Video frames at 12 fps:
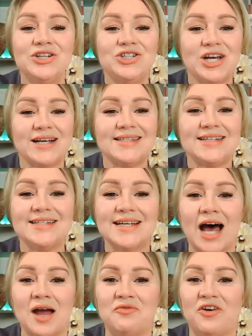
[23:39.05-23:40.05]
just in
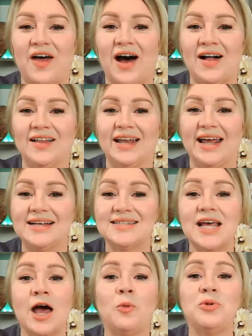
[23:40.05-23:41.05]
time for the
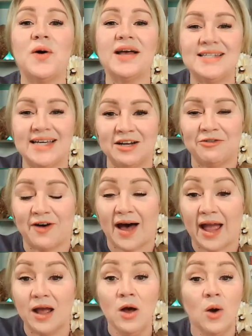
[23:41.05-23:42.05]
holidays to help you
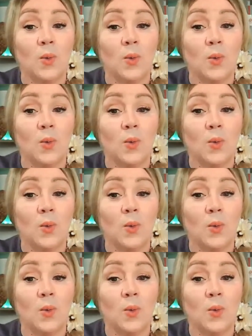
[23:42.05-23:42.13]
identify